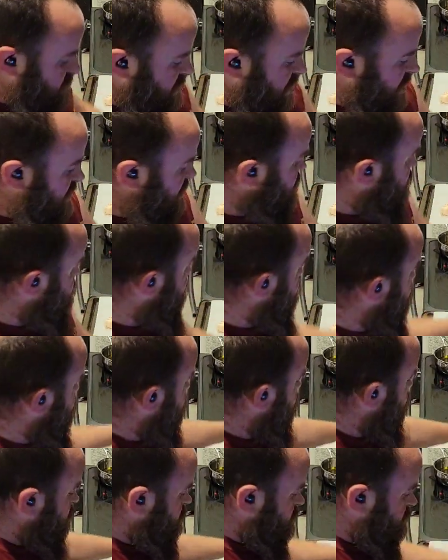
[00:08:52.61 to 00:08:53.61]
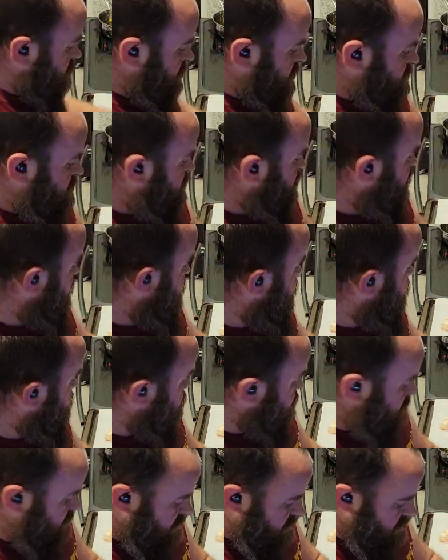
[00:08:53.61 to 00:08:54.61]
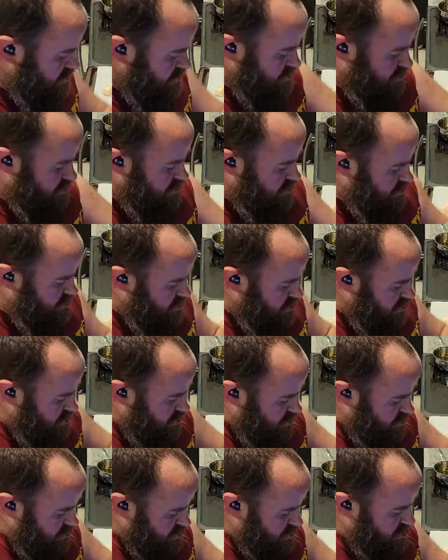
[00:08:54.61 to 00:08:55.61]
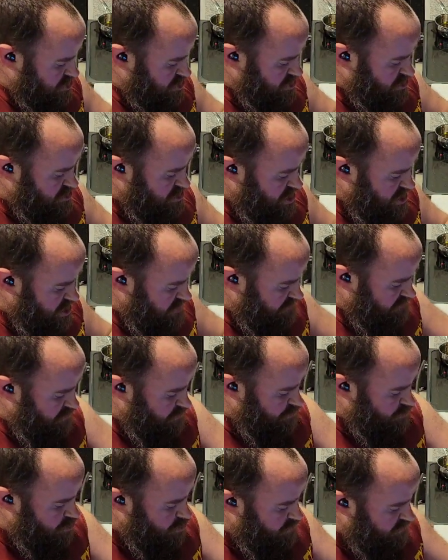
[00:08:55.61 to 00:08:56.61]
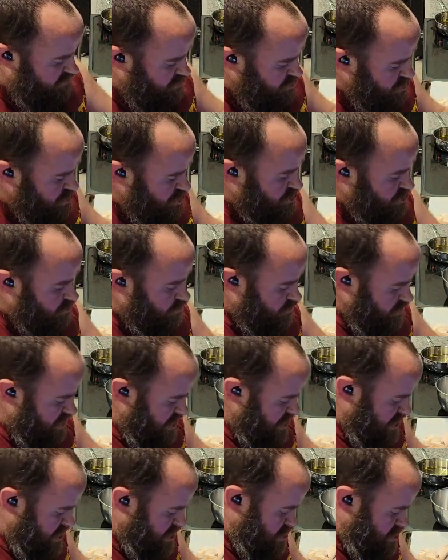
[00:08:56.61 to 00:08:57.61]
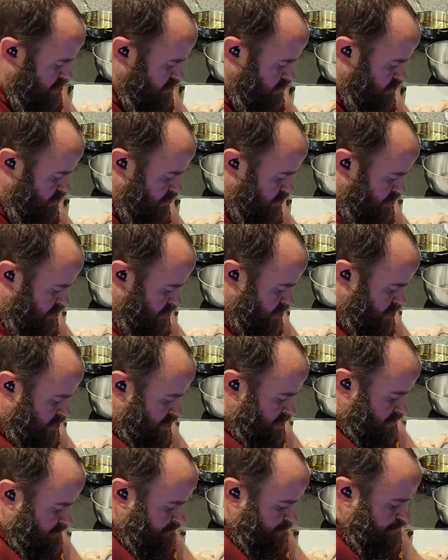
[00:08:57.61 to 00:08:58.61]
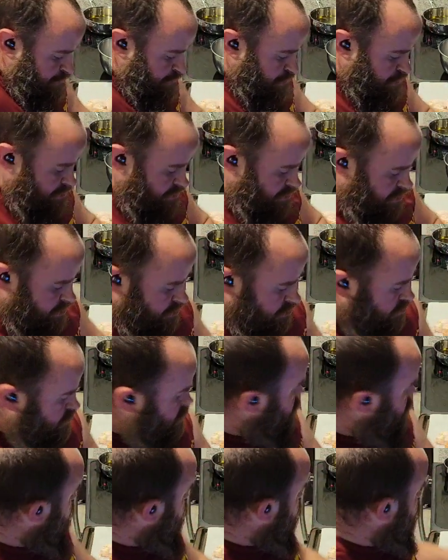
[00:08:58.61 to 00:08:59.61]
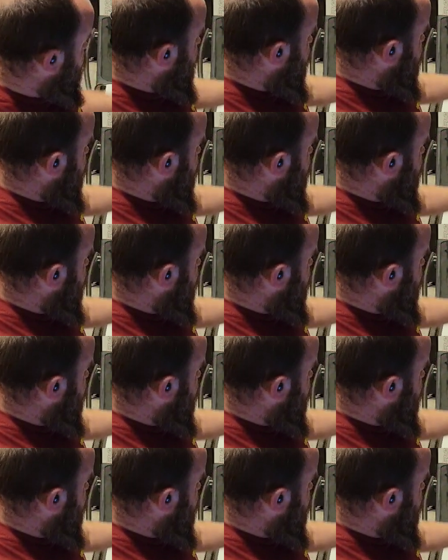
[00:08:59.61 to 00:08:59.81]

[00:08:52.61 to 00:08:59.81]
slice, like that. Just like that. Flip it over, turn it around. Once you